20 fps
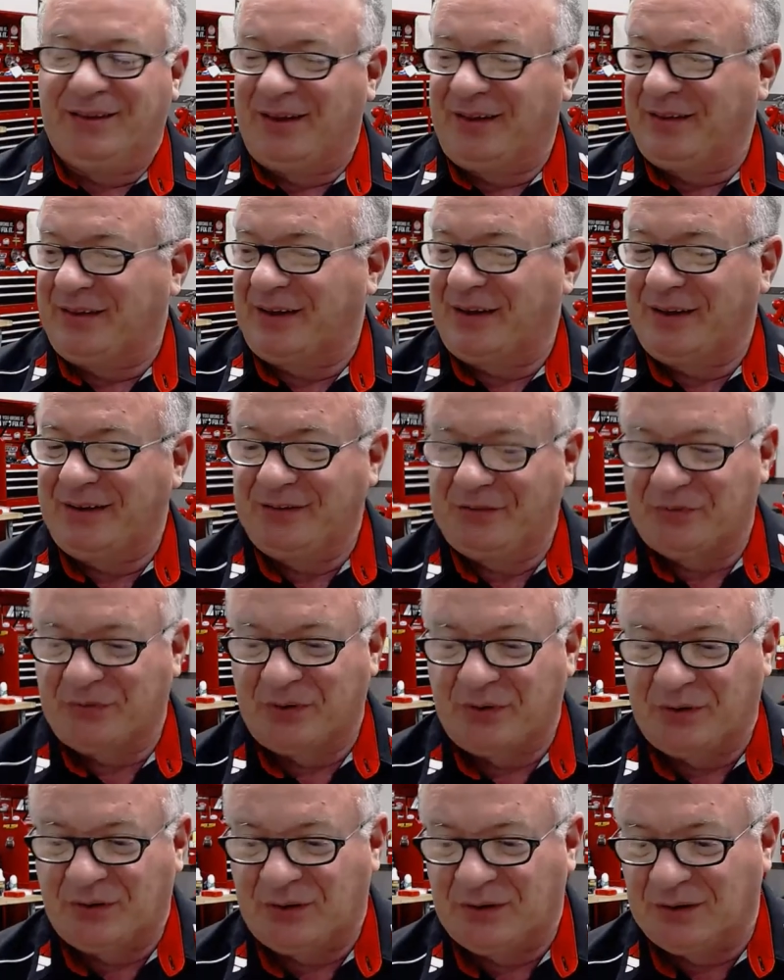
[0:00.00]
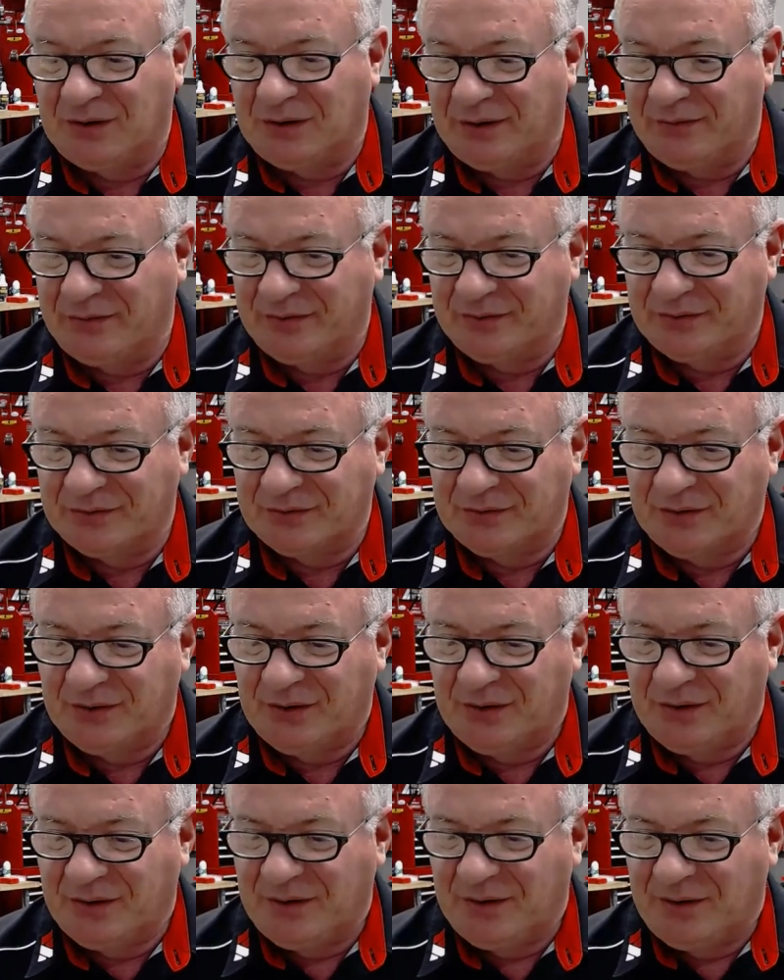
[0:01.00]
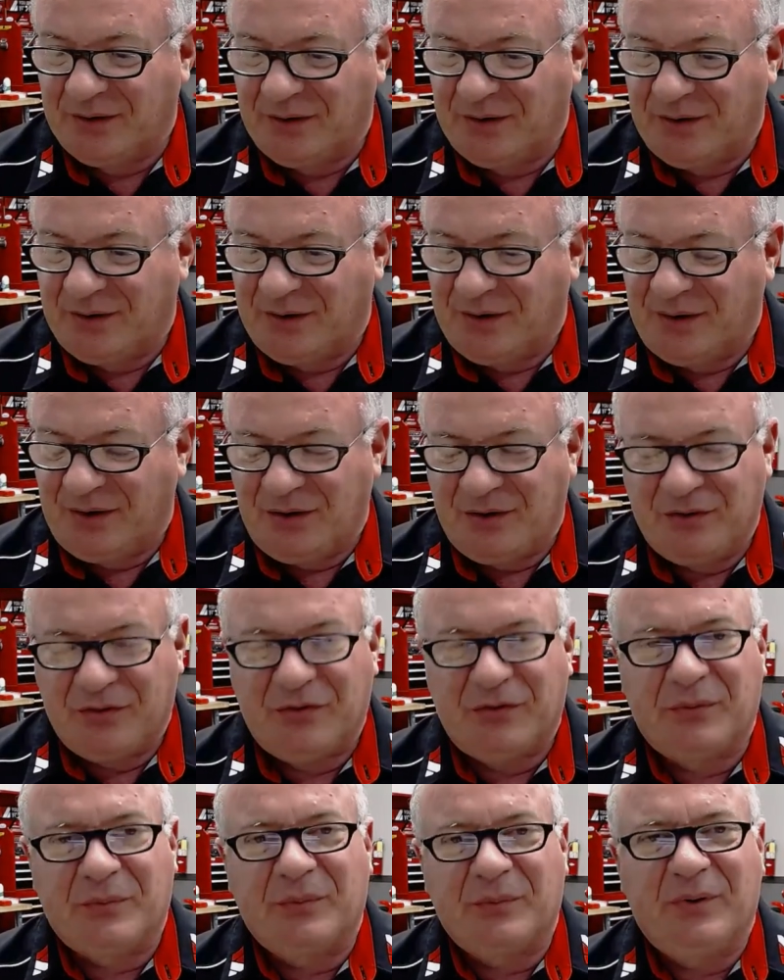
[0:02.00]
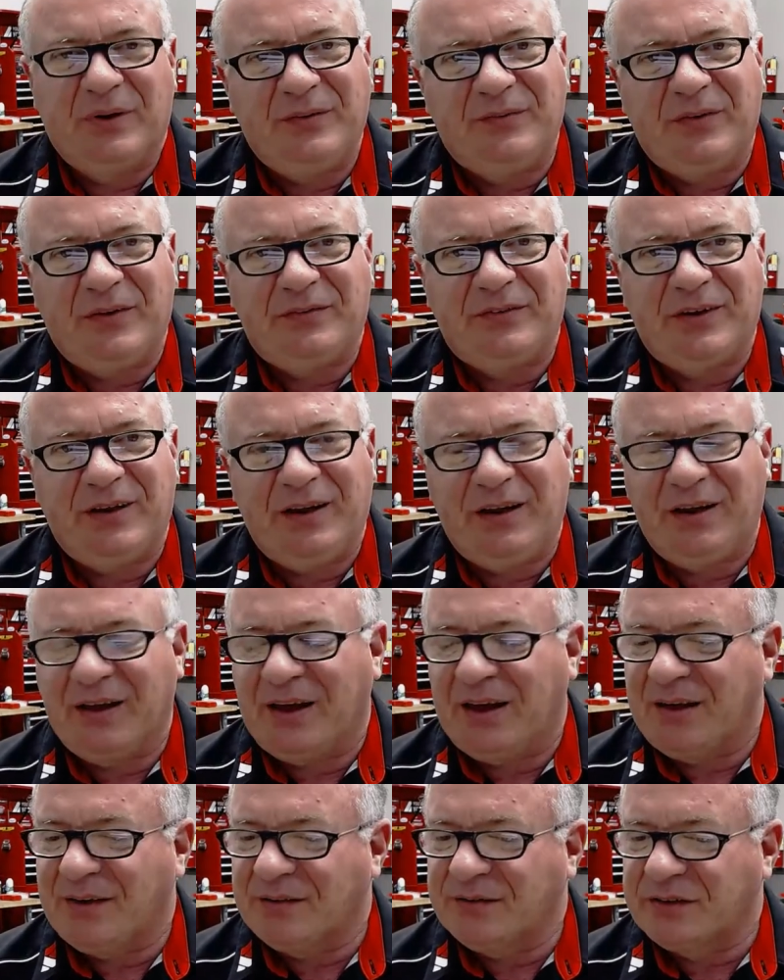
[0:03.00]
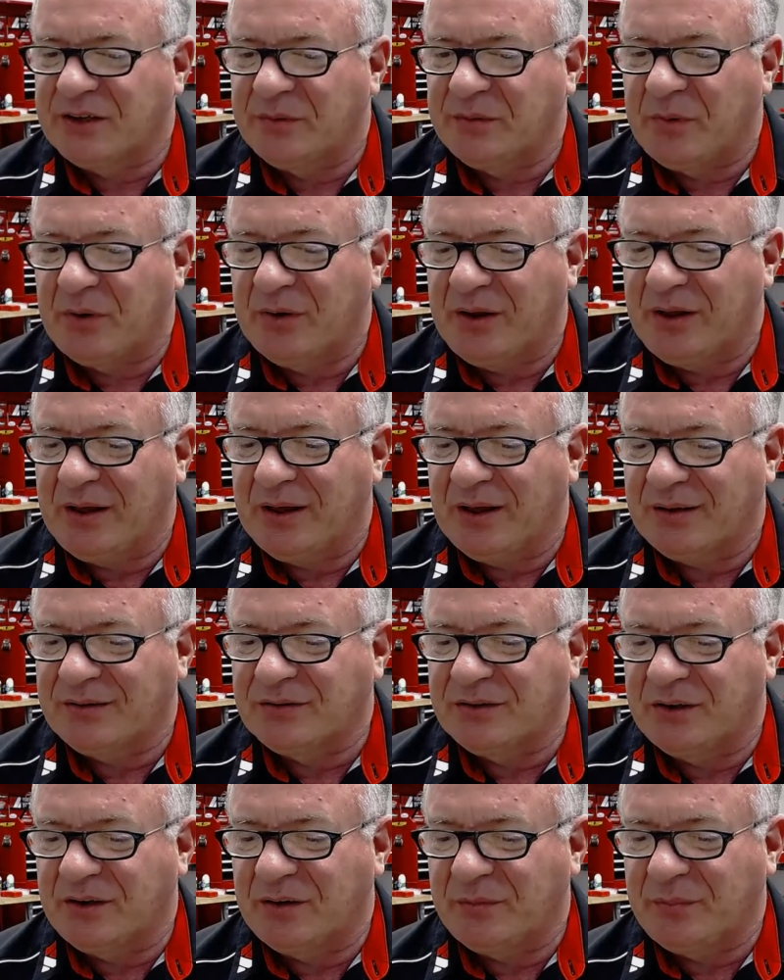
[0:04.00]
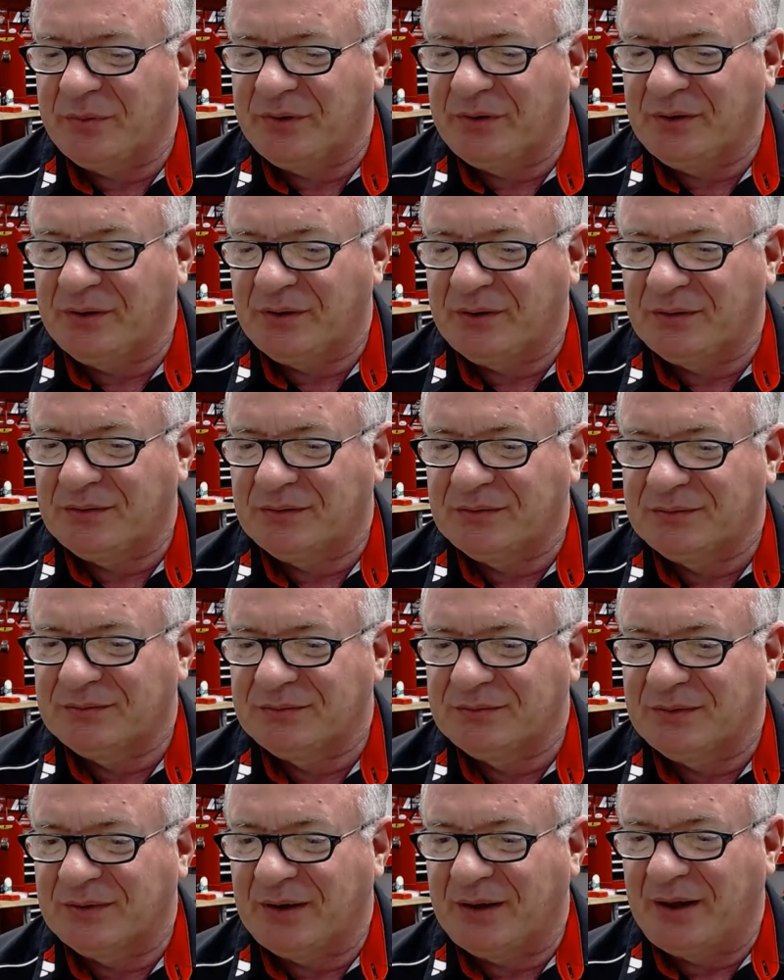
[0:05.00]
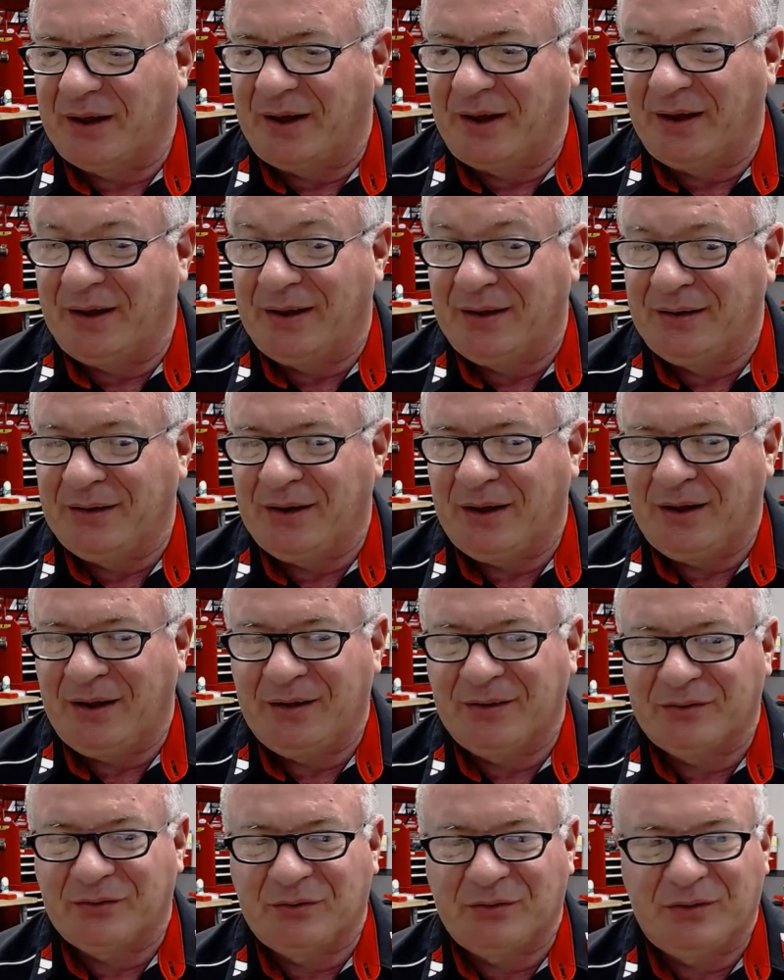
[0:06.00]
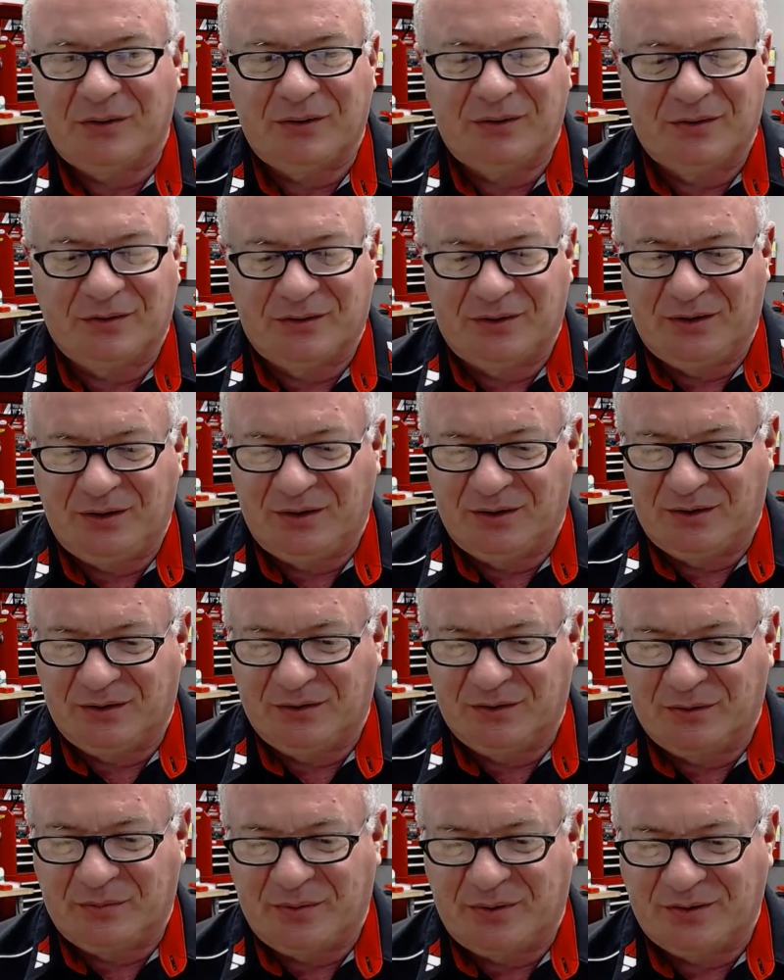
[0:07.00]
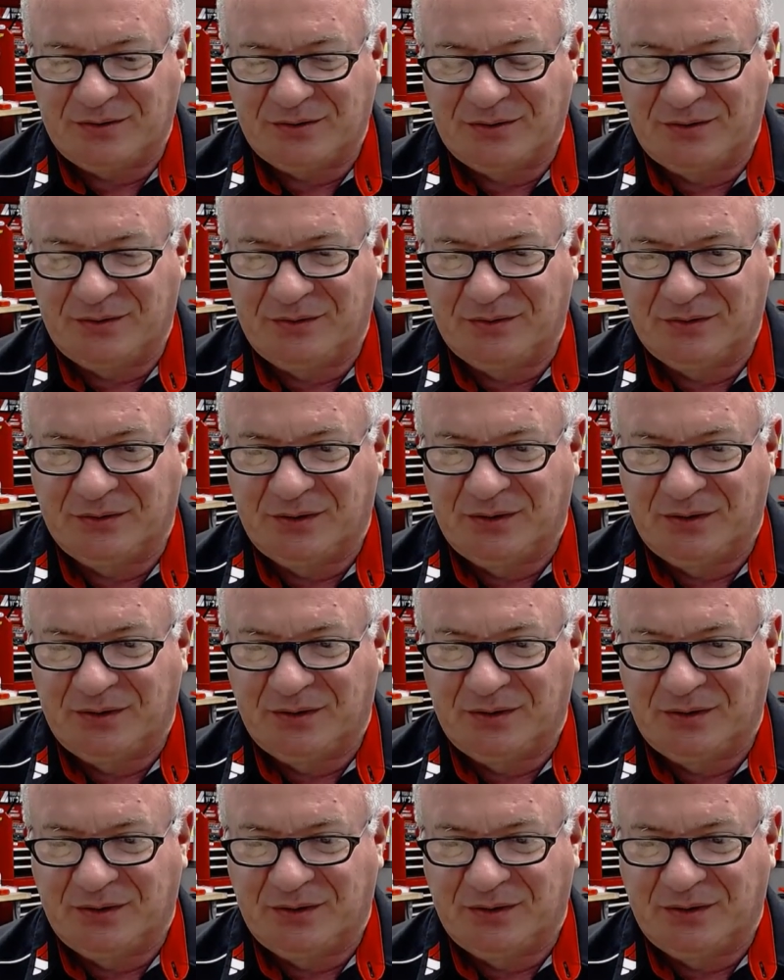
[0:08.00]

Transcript: Not the case for all of us. 315 guys, I'm already catching up with y'all. And I answered the the, uh, the questions.